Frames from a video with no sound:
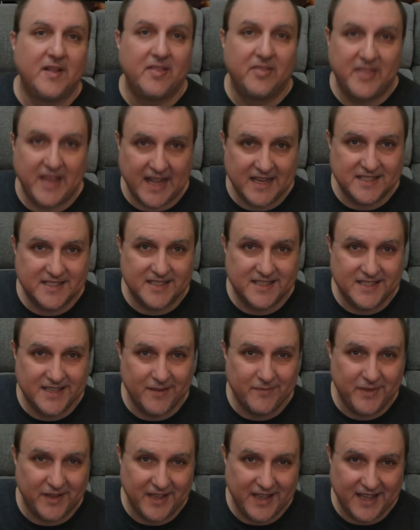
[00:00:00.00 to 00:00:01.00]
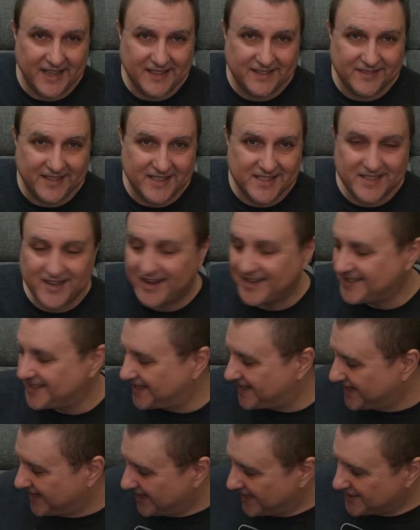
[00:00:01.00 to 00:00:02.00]
that's the cymbal hit that starts
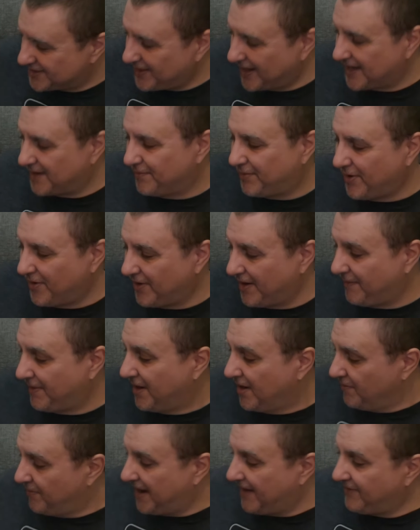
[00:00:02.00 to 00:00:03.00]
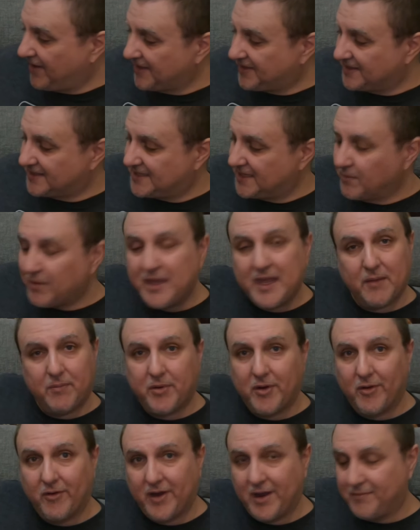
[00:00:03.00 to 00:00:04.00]
it. So I can program, but I've got the cymbal hit
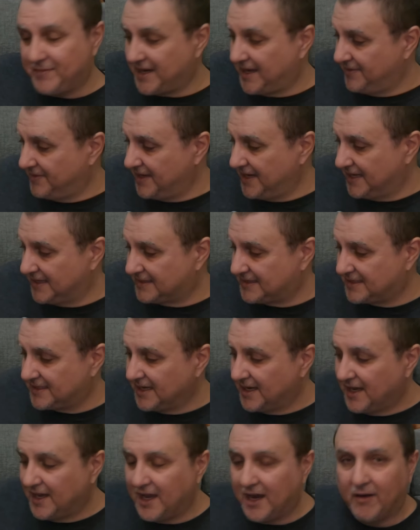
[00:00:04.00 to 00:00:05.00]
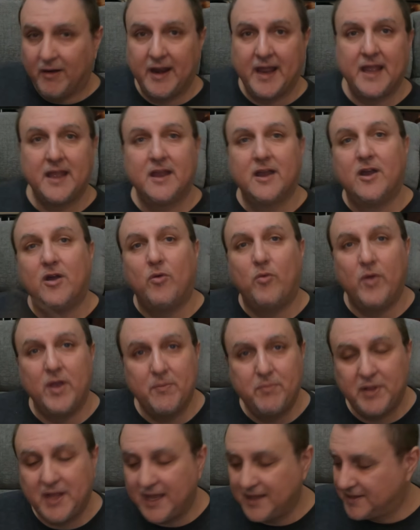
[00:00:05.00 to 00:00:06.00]
programmed on this, all right? We
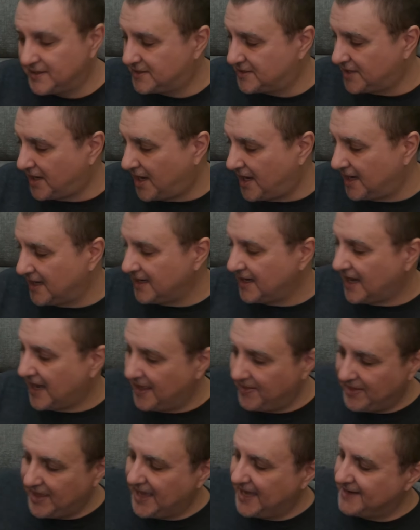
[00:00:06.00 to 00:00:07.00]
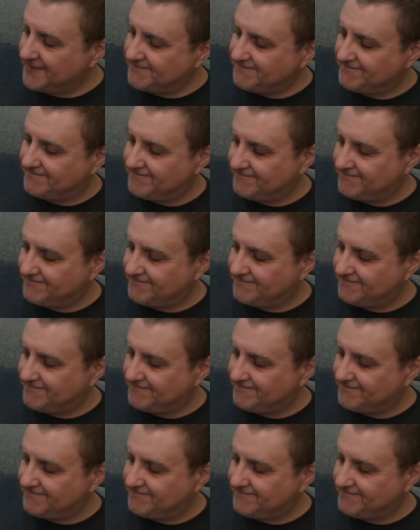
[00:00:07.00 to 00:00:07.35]
play the song, and then